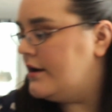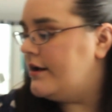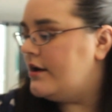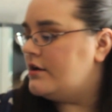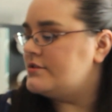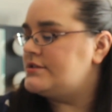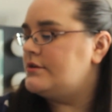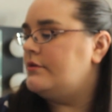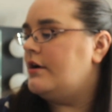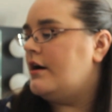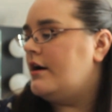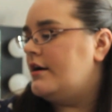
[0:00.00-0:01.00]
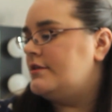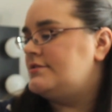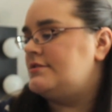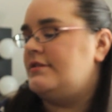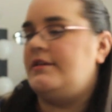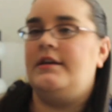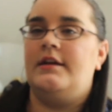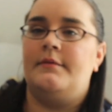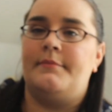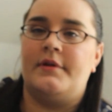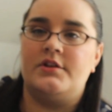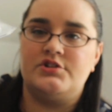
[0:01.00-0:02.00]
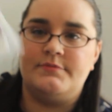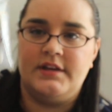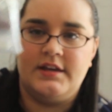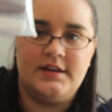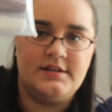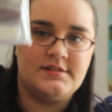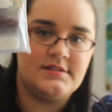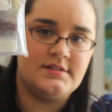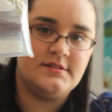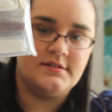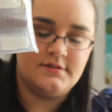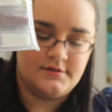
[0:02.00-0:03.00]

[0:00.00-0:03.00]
I also got the embellishment kit.